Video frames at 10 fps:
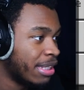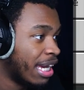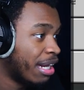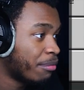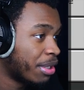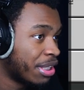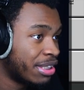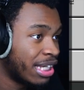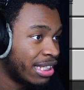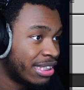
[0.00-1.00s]
yeah, we're gonna
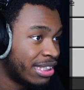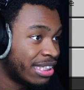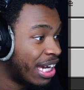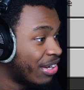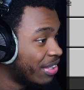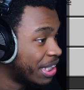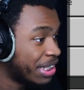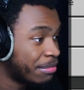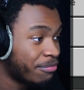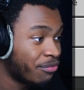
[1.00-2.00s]
test this out
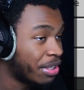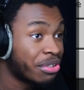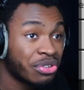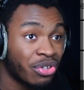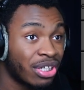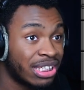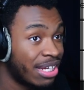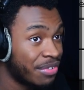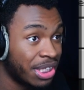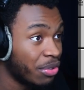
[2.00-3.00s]
and fingers crossed that
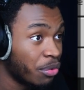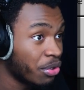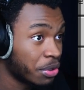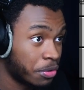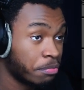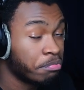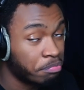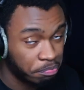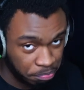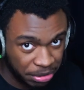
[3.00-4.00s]
everything works.
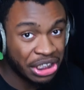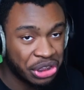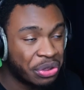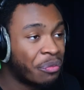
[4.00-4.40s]
It should